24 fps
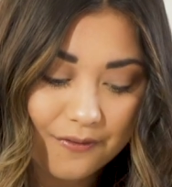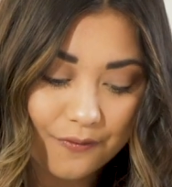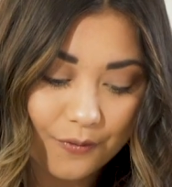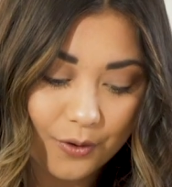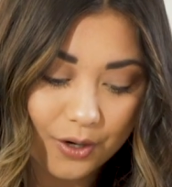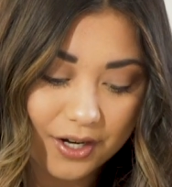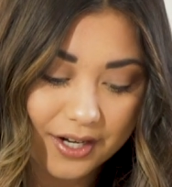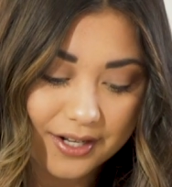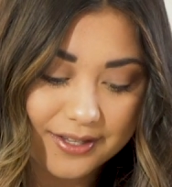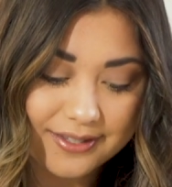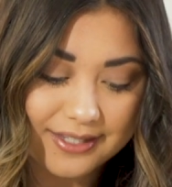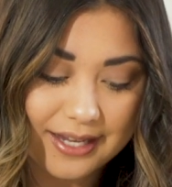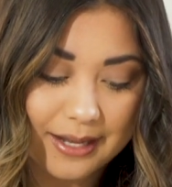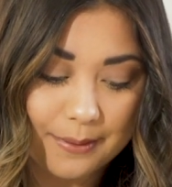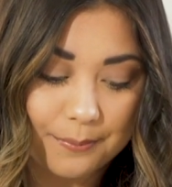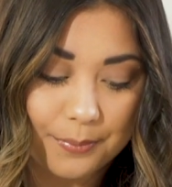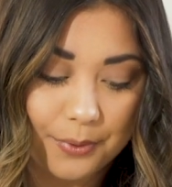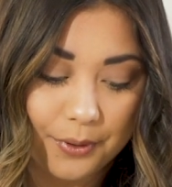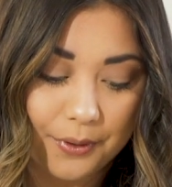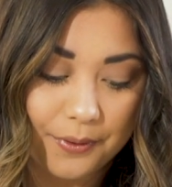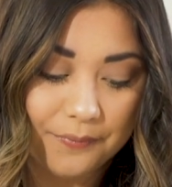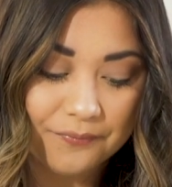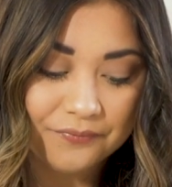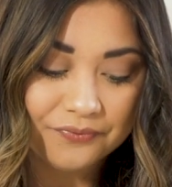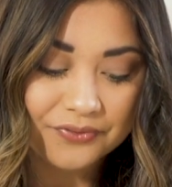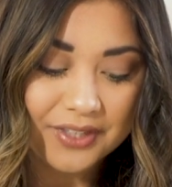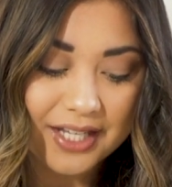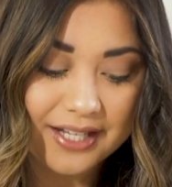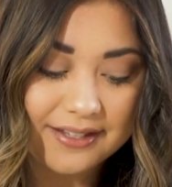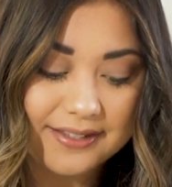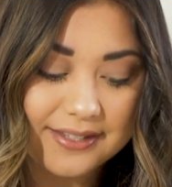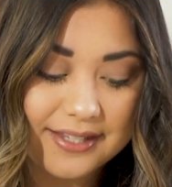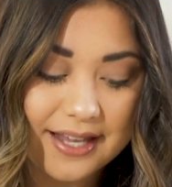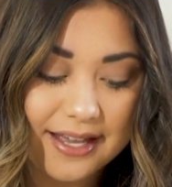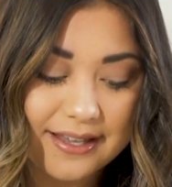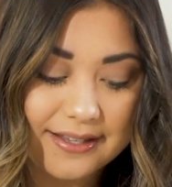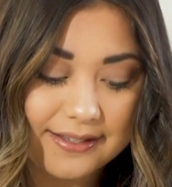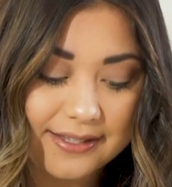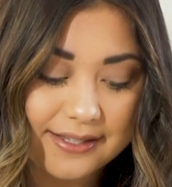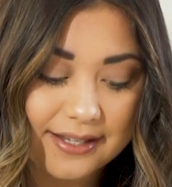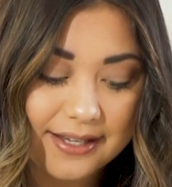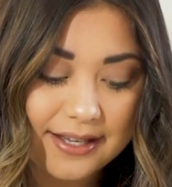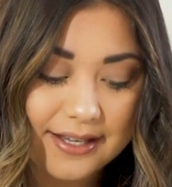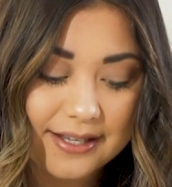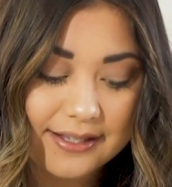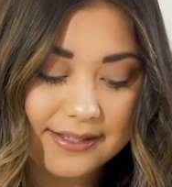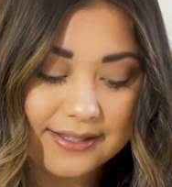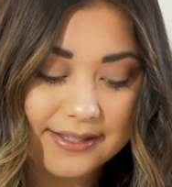For example, it says,
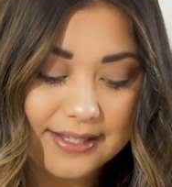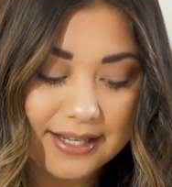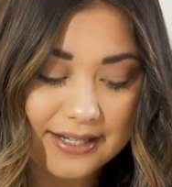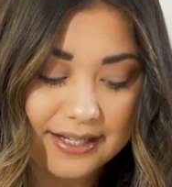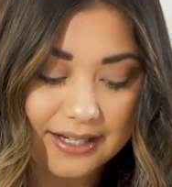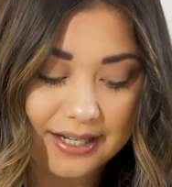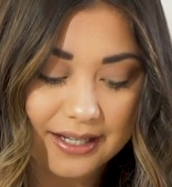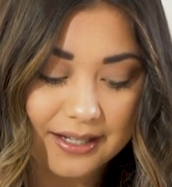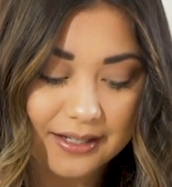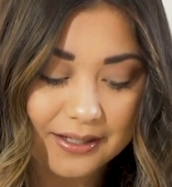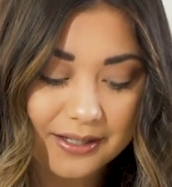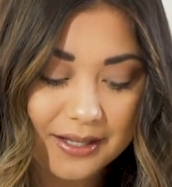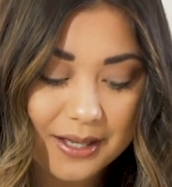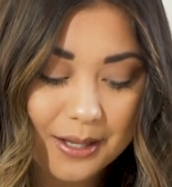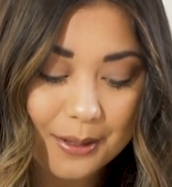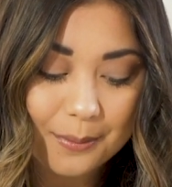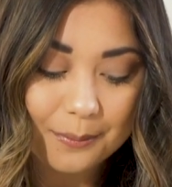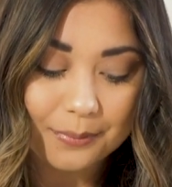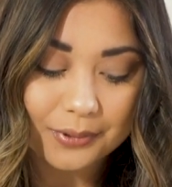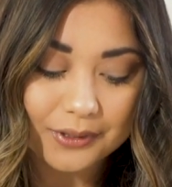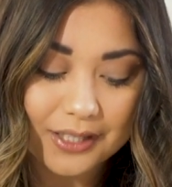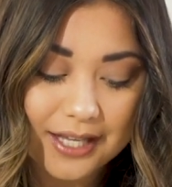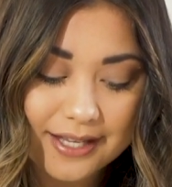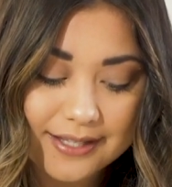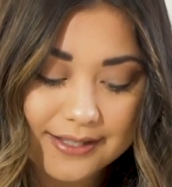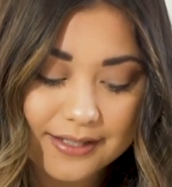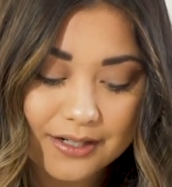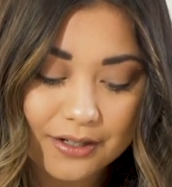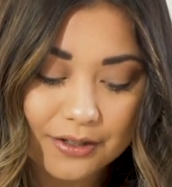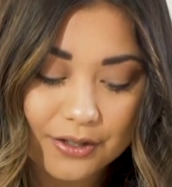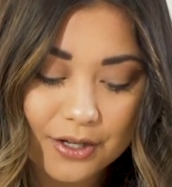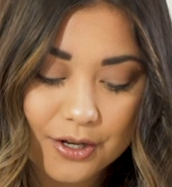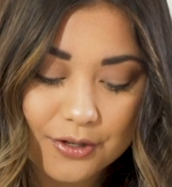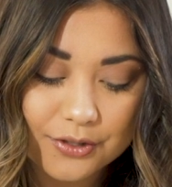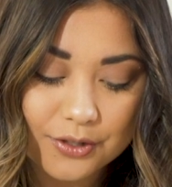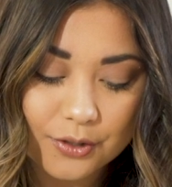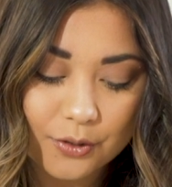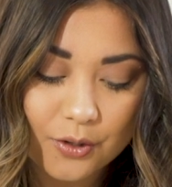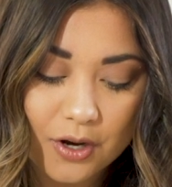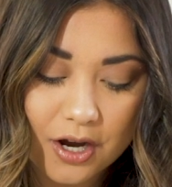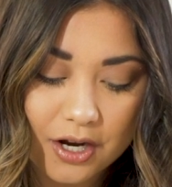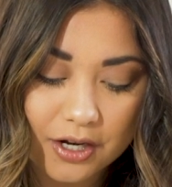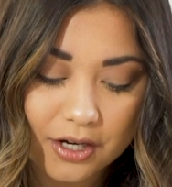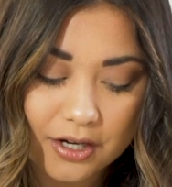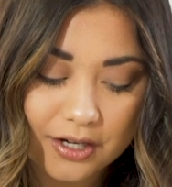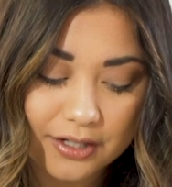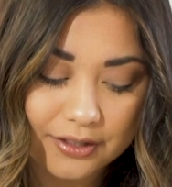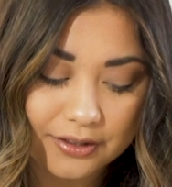"Sydney, blessed are those who
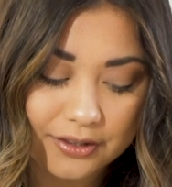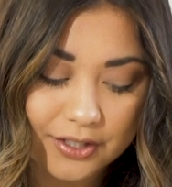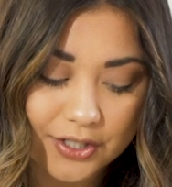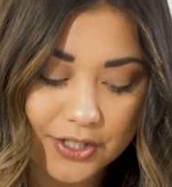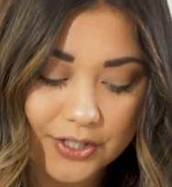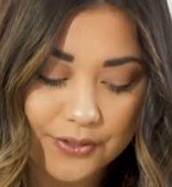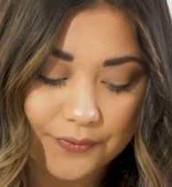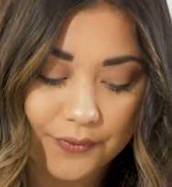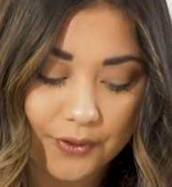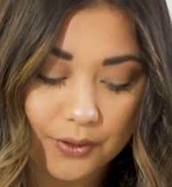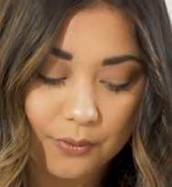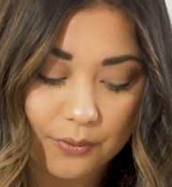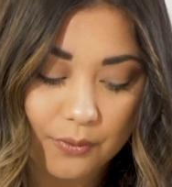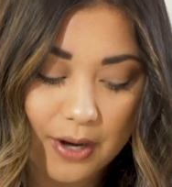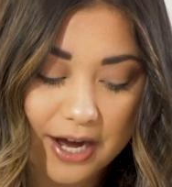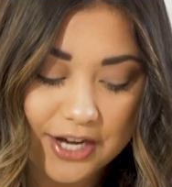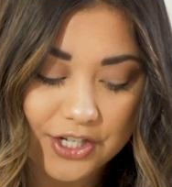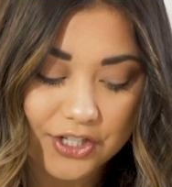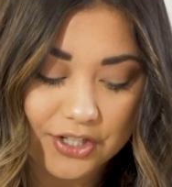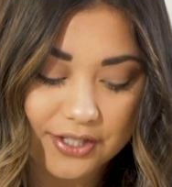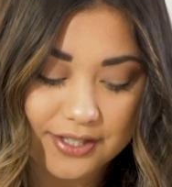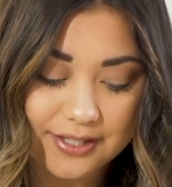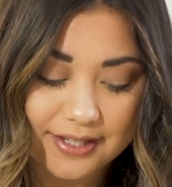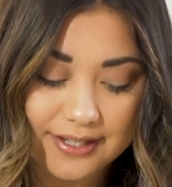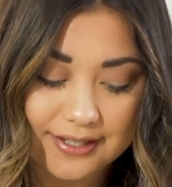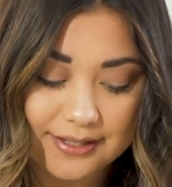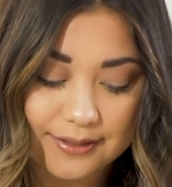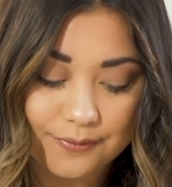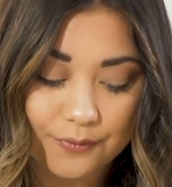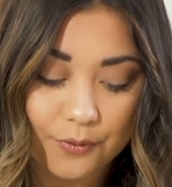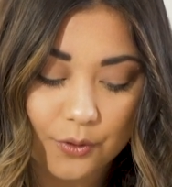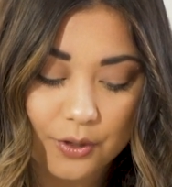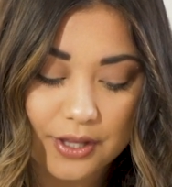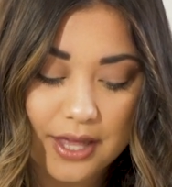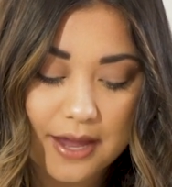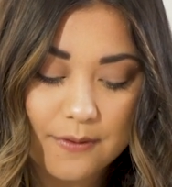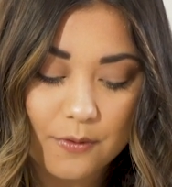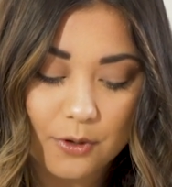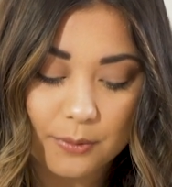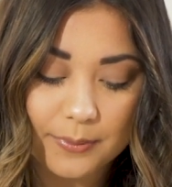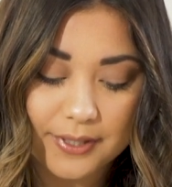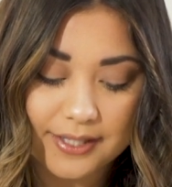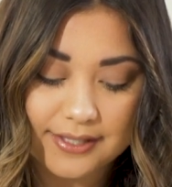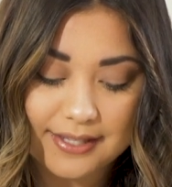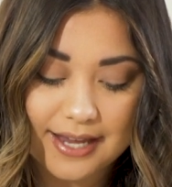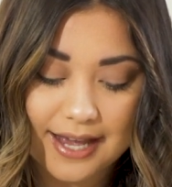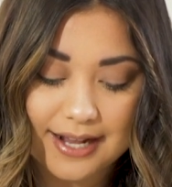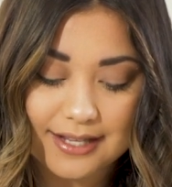hunger and thirst for righteousness, for they will
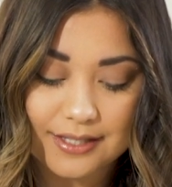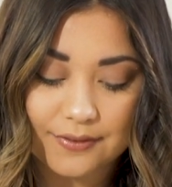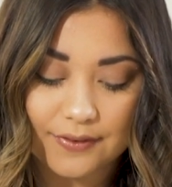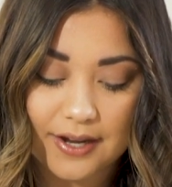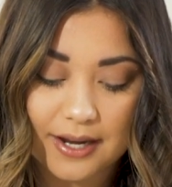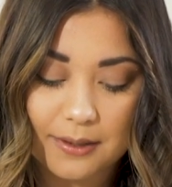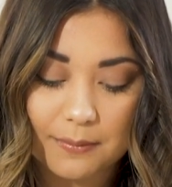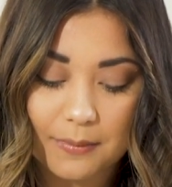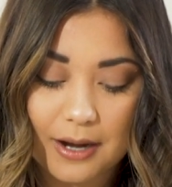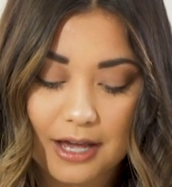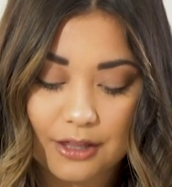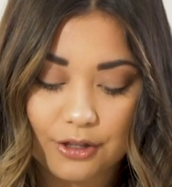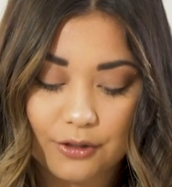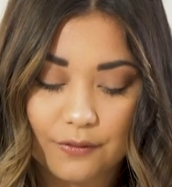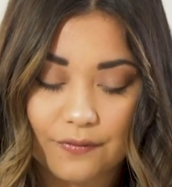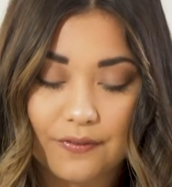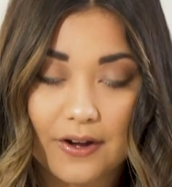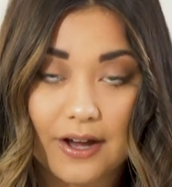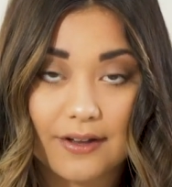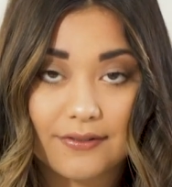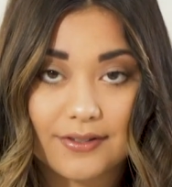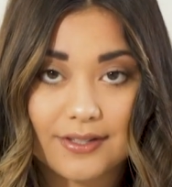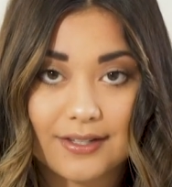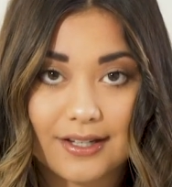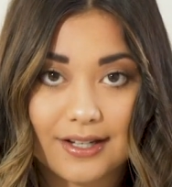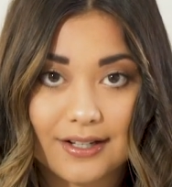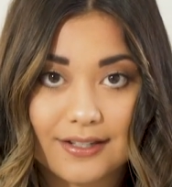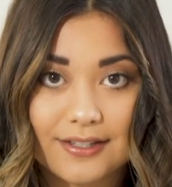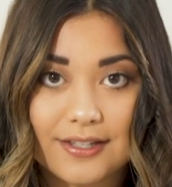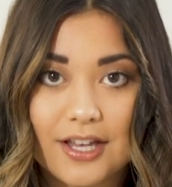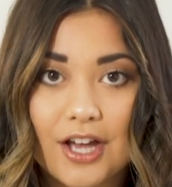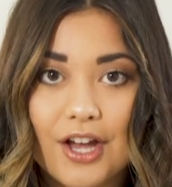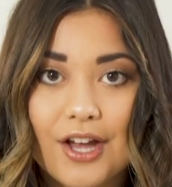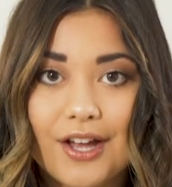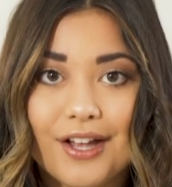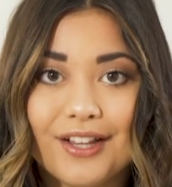be satisfied," Matthew 5:6.